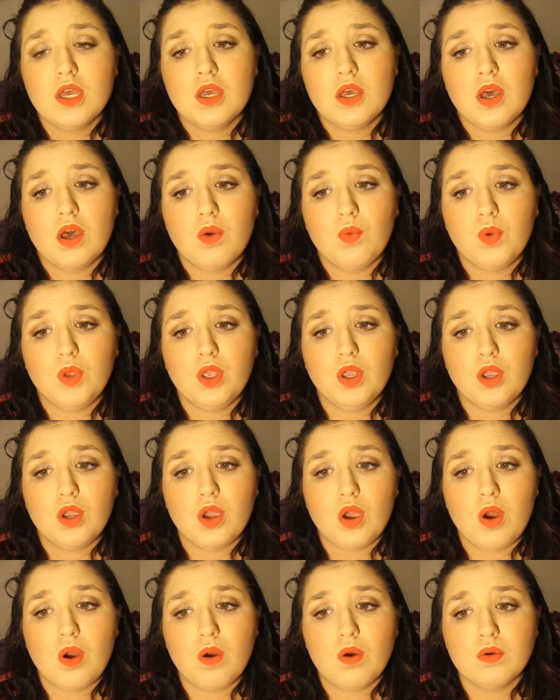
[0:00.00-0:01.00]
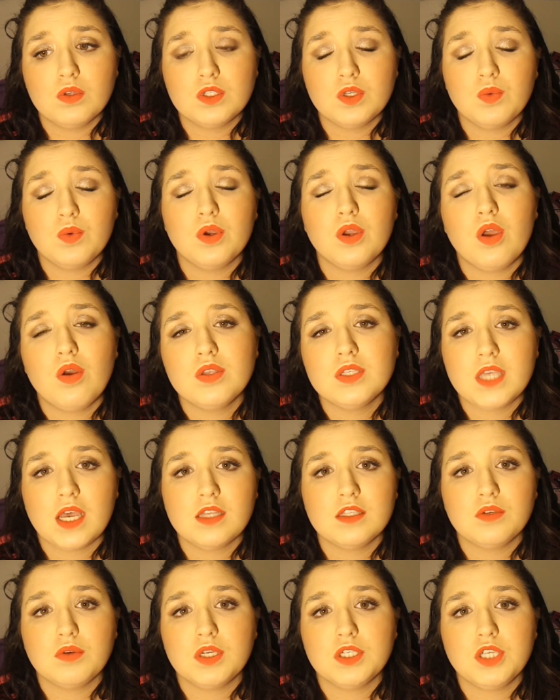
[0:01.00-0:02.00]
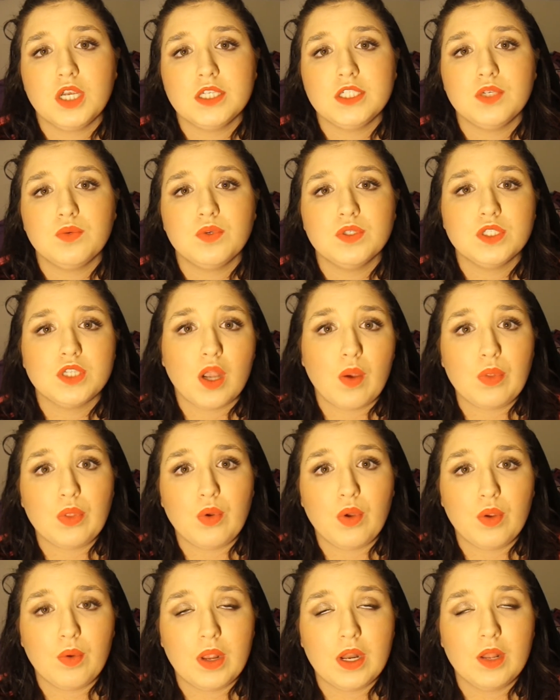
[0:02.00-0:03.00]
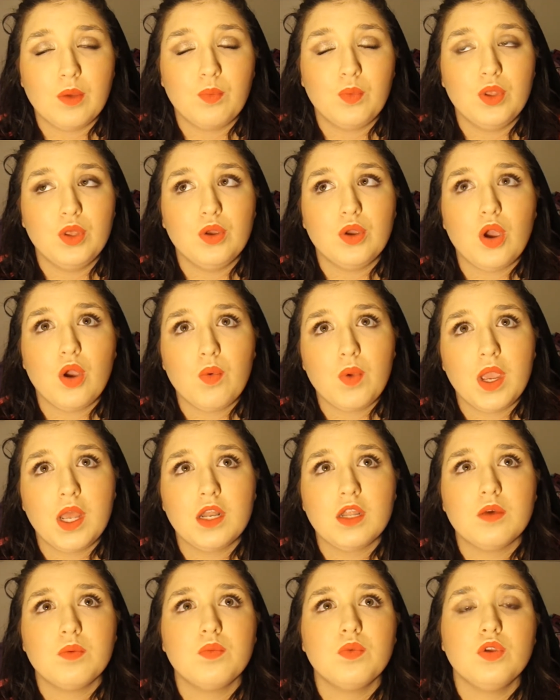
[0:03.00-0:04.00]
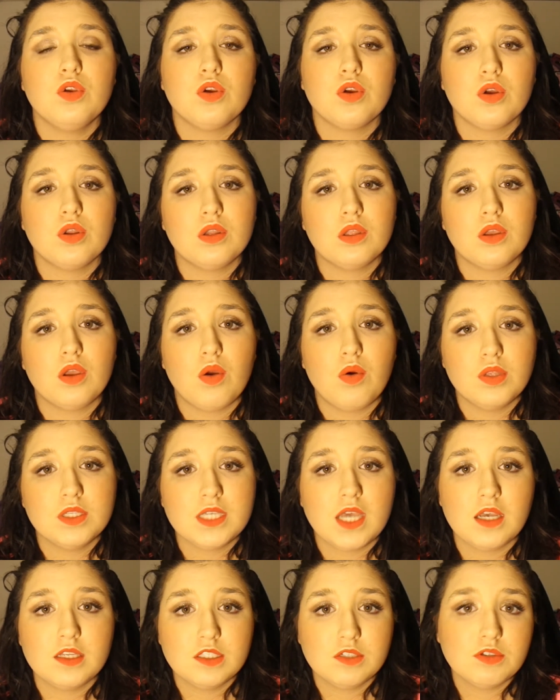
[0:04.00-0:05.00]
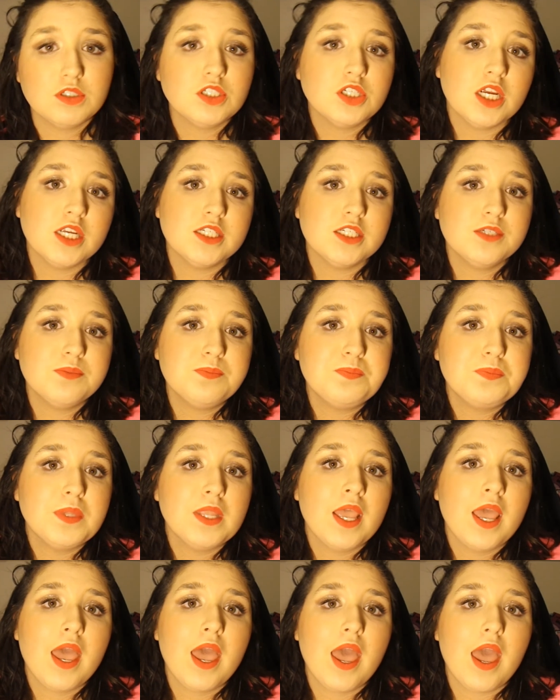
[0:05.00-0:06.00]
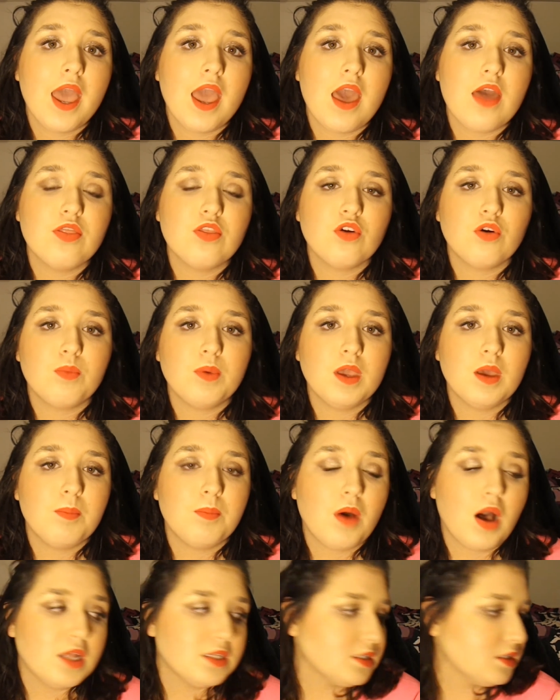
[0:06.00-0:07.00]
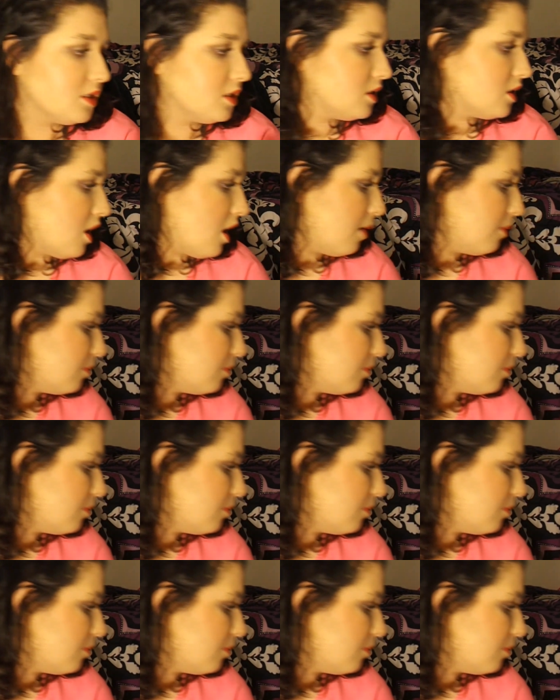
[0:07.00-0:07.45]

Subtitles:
when you go, so we'll go into housing registration. We'll start with going random. When you go random, you're going to go into housing registration, and there will be a box at the top.